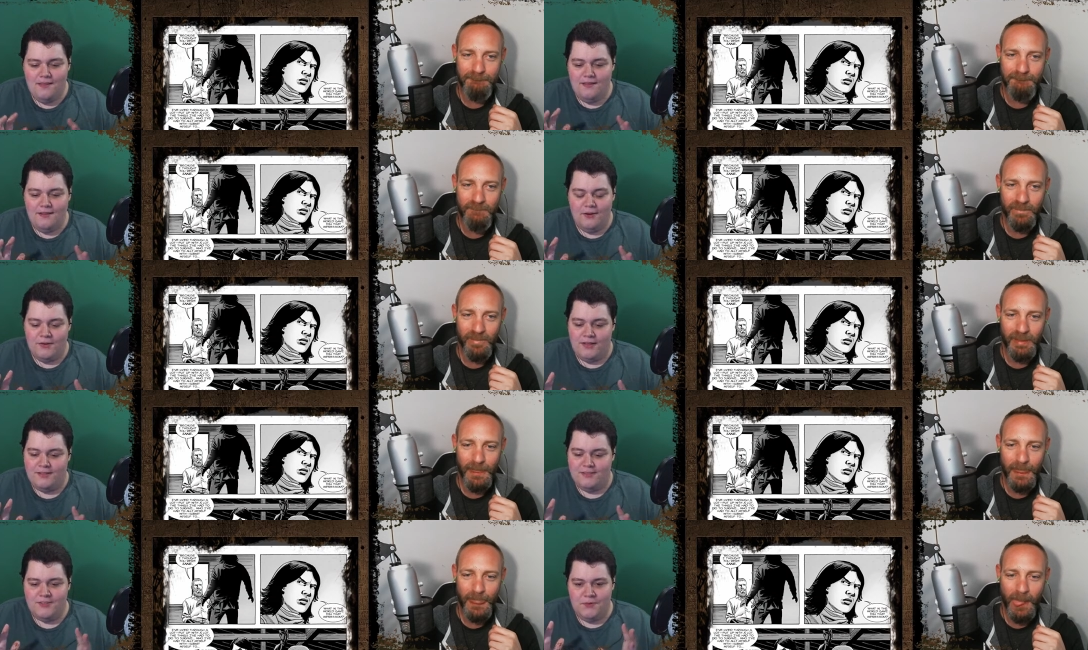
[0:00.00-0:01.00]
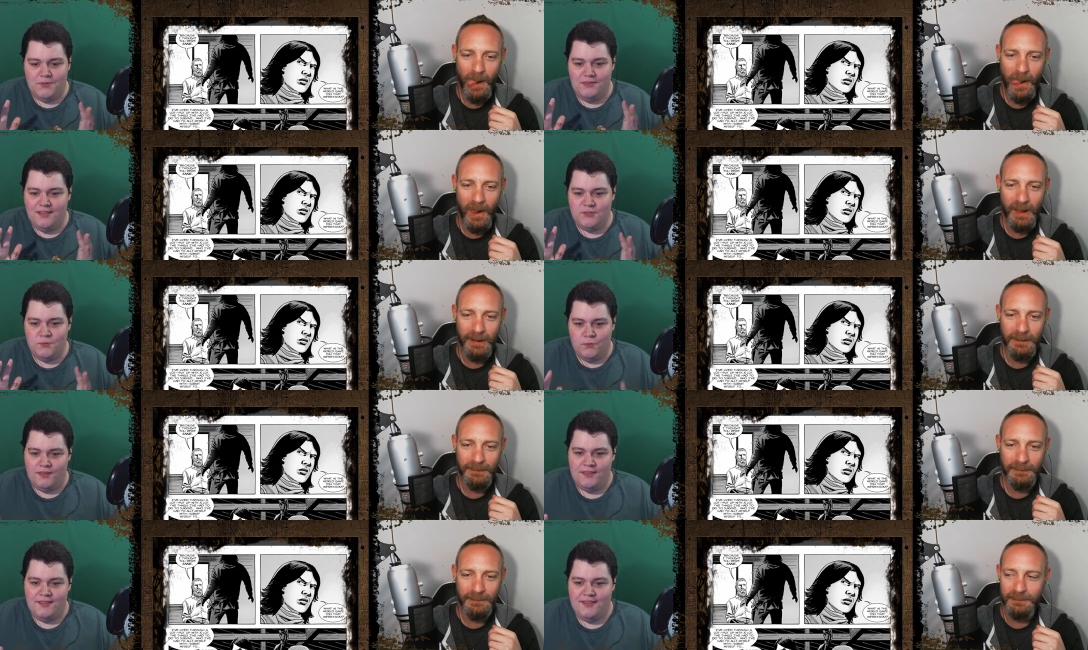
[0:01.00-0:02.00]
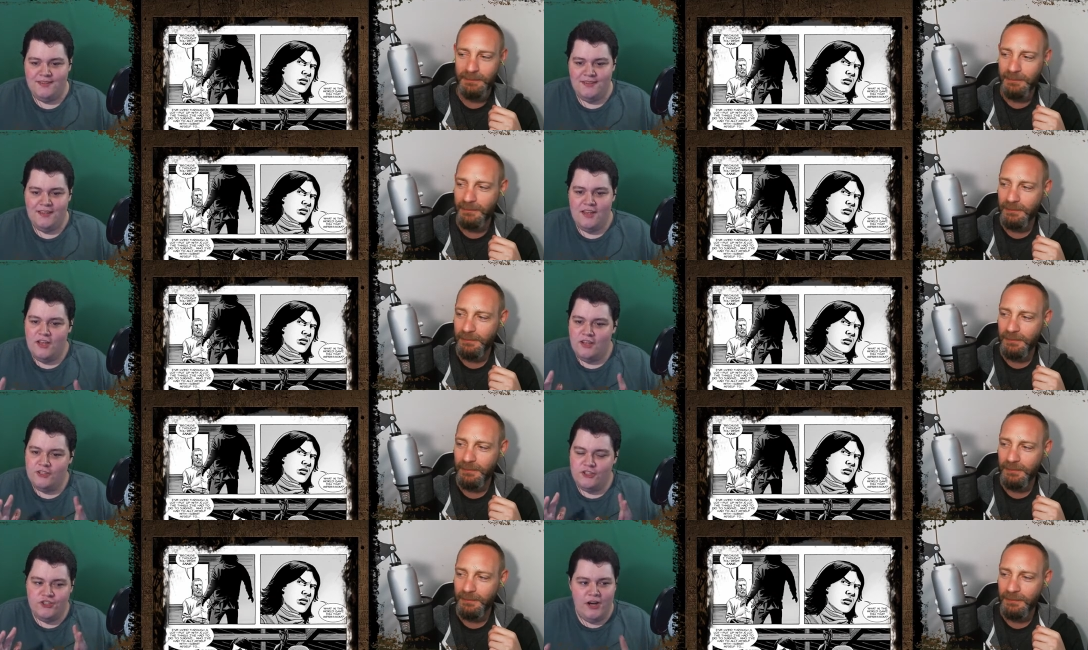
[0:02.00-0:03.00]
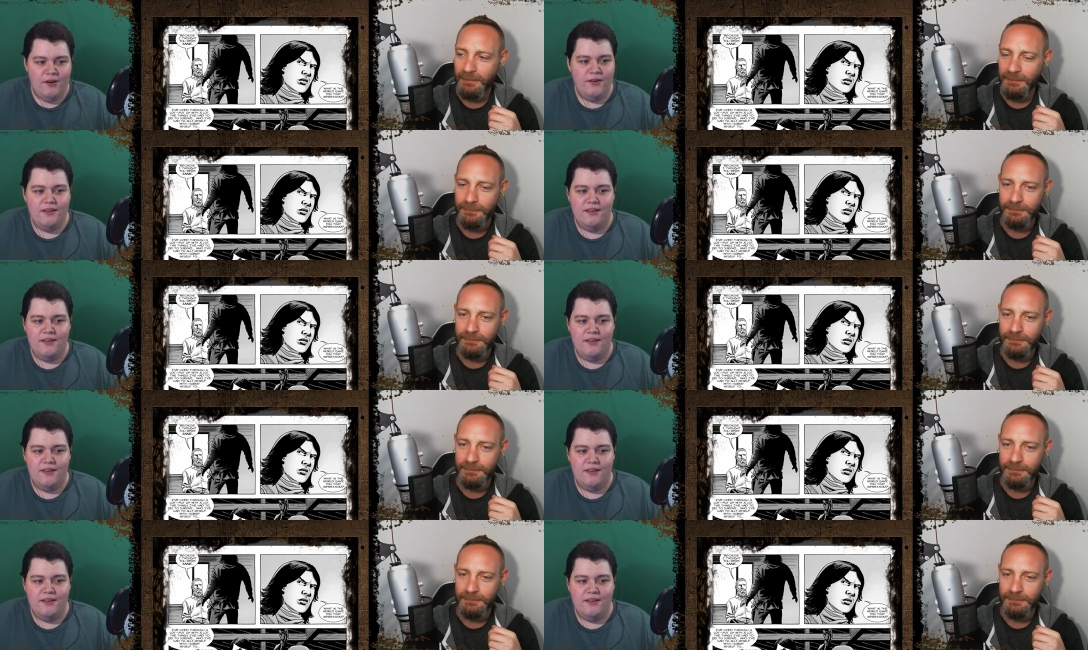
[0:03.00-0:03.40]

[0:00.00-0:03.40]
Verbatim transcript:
Speaker 1: okay, so that's one thing. Sherry,